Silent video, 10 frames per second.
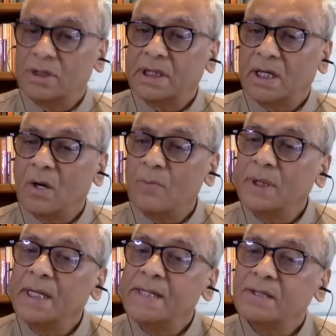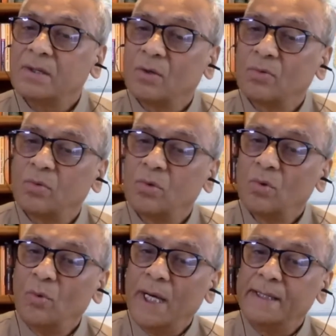Because it's a combination of
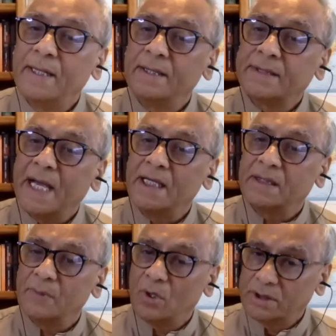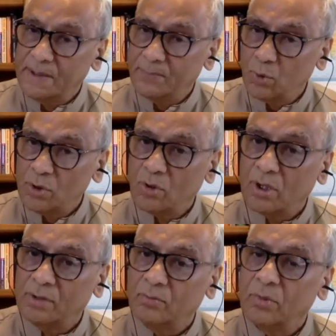Ved and science because he put
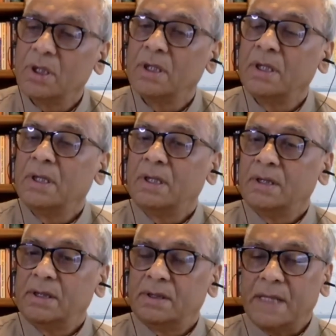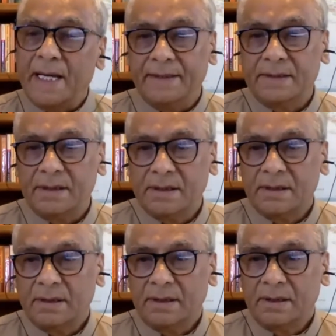on science,
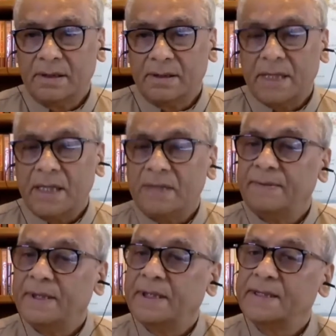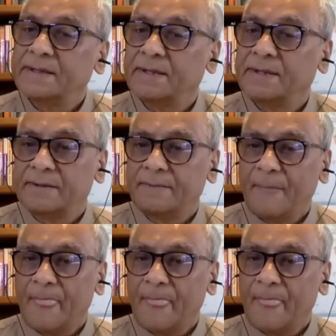scientific research.